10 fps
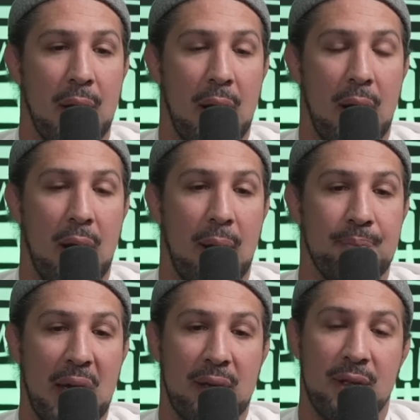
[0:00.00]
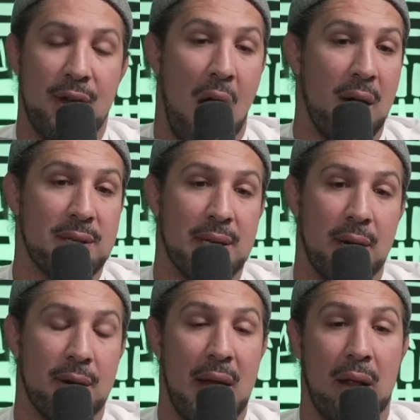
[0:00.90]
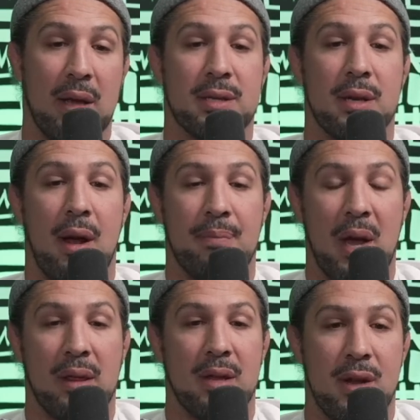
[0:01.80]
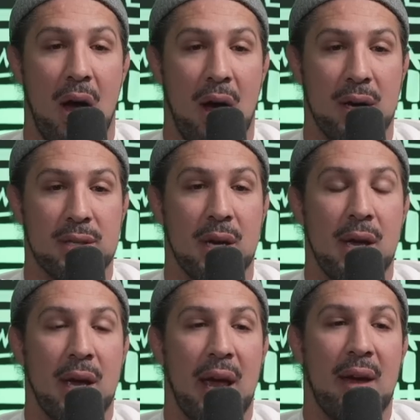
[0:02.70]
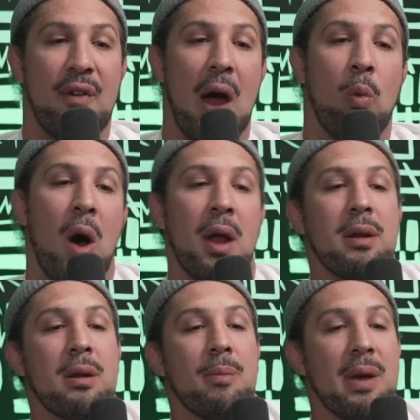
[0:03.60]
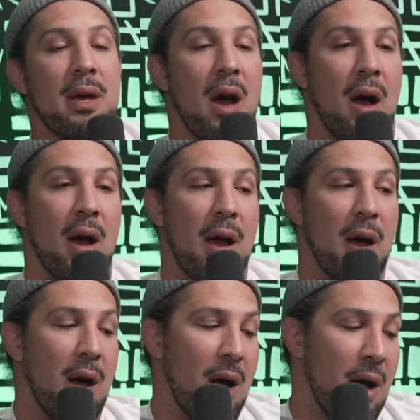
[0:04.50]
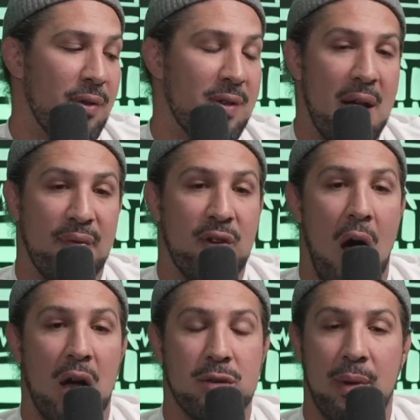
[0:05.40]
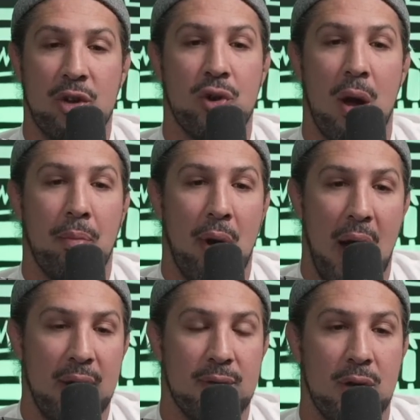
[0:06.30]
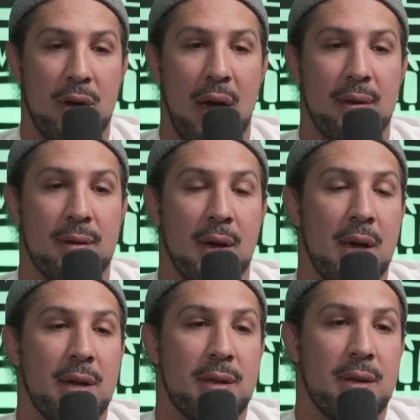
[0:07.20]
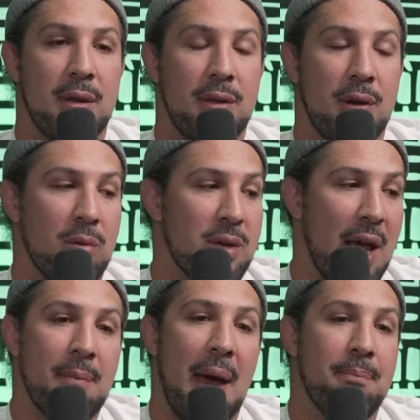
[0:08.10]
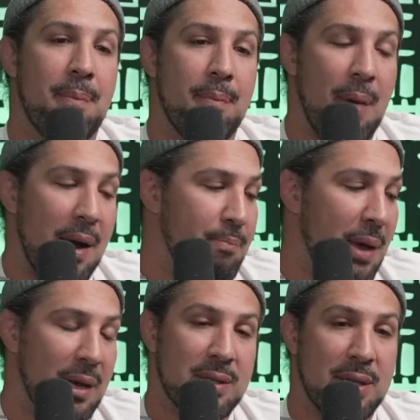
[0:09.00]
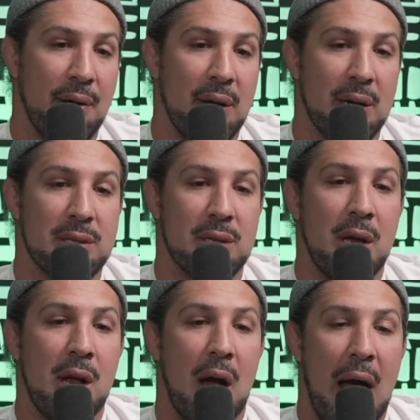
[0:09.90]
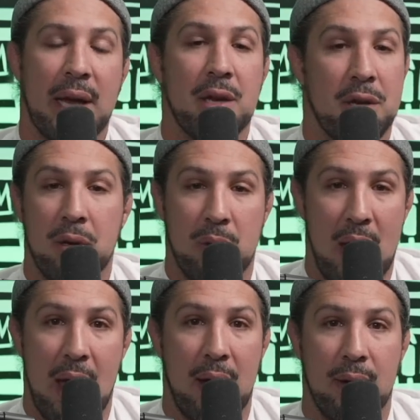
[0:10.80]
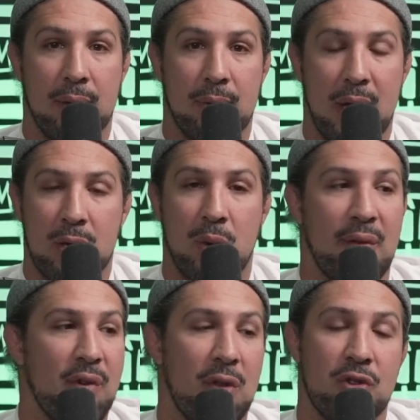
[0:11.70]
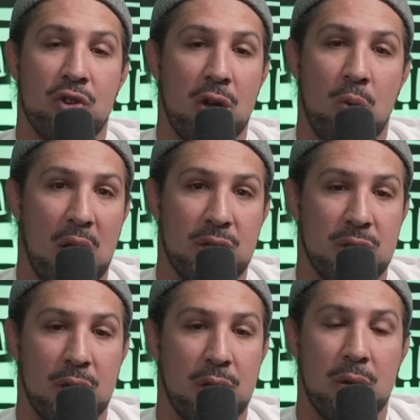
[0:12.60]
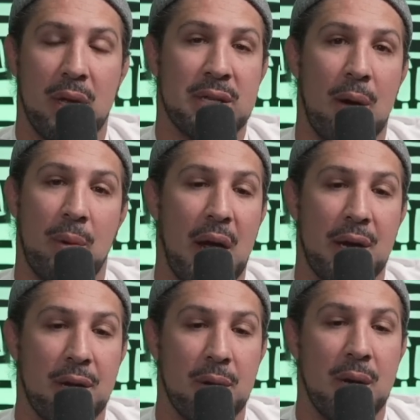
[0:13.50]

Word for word: Uh, I'm taking the dogs here. Now listen, I'm taking the dogs. If I wanted to be on the side of caution, make sure I'm right, so you guys, you know, take my my pick serious. I can do that. That's what every other show you watch is going to do. That's not what I do.